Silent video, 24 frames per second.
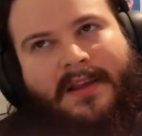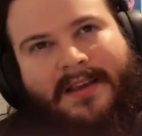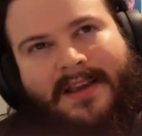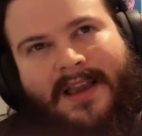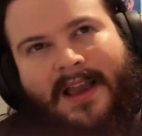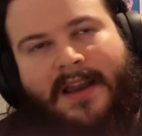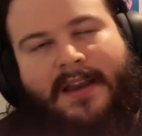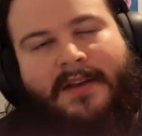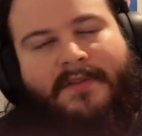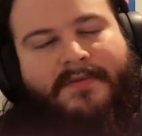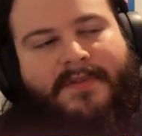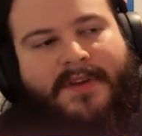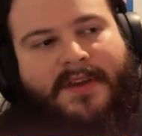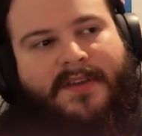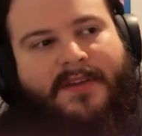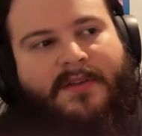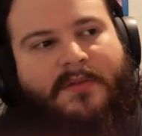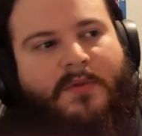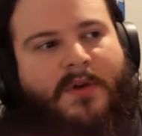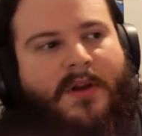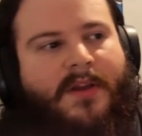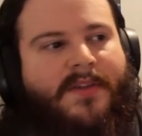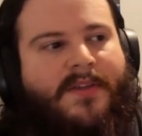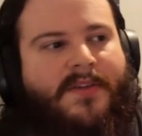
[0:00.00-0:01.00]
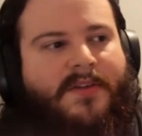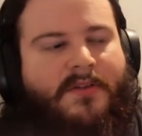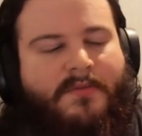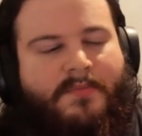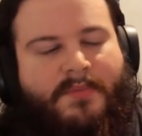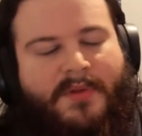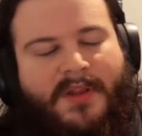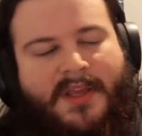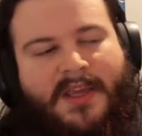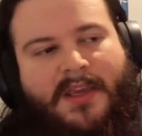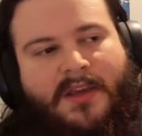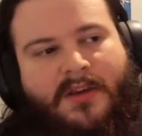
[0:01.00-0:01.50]
kind of recent ones are
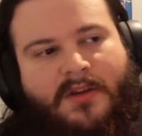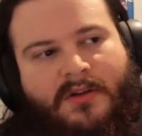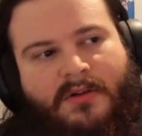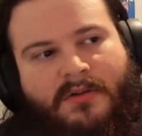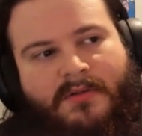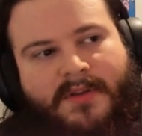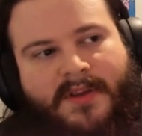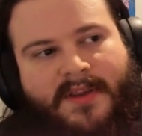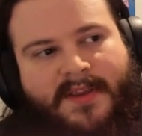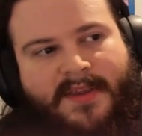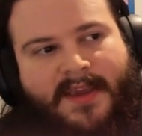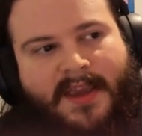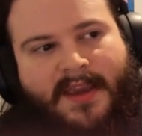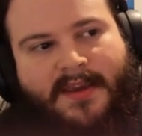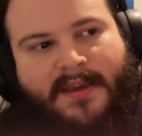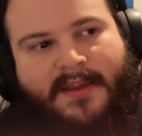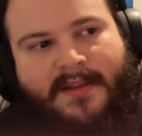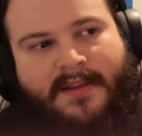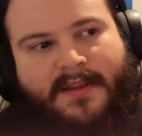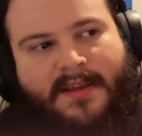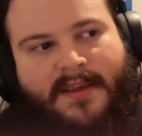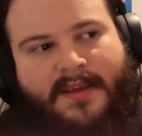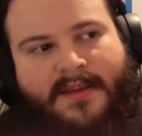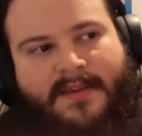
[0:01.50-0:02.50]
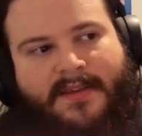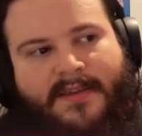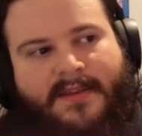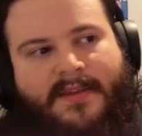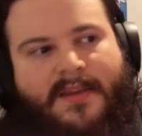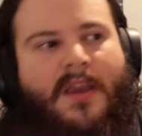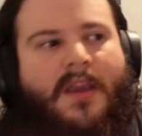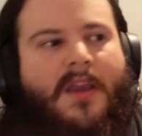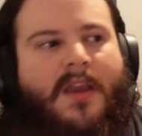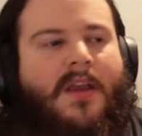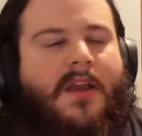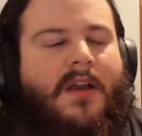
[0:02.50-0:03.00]
playing going second lists,
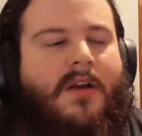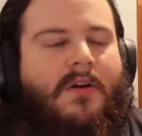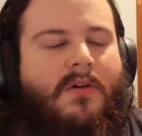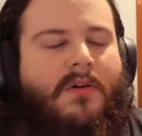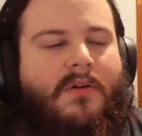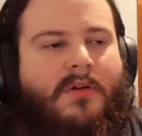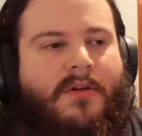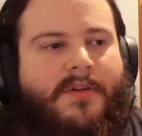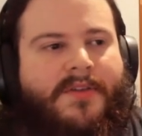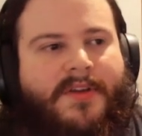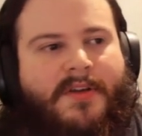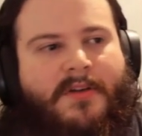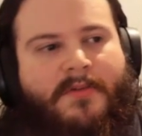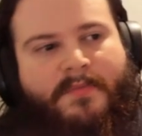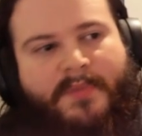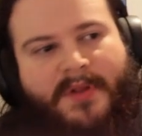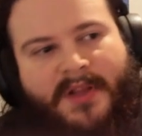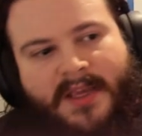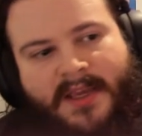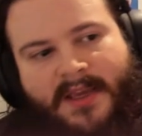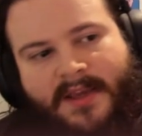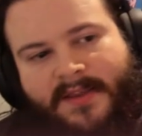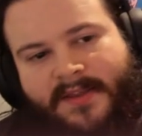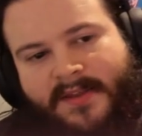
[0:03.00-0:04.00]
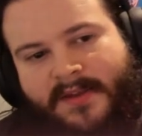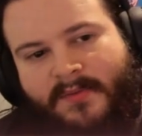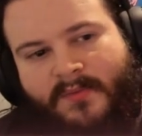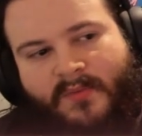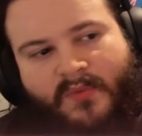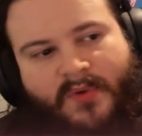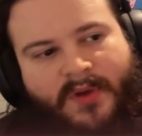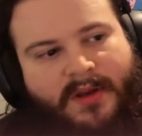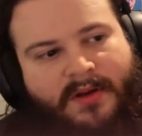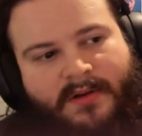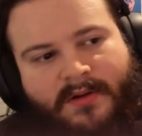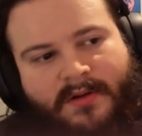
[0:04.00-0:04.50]
or they're playing some
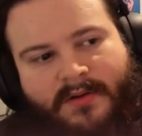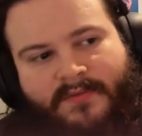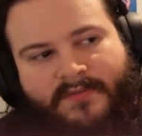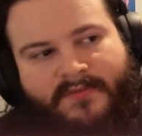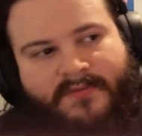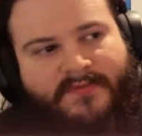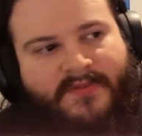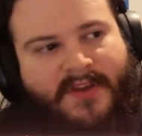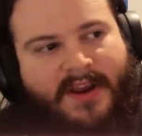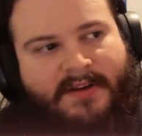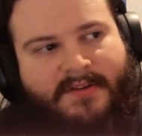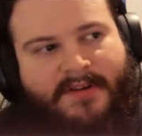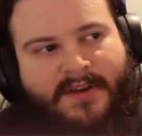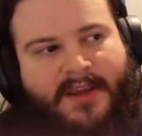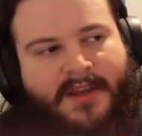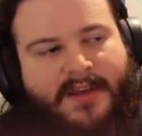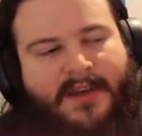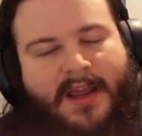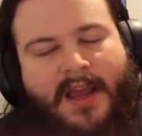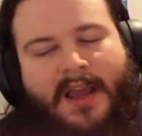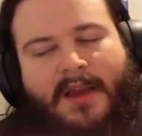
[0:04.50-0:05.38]
weird variant.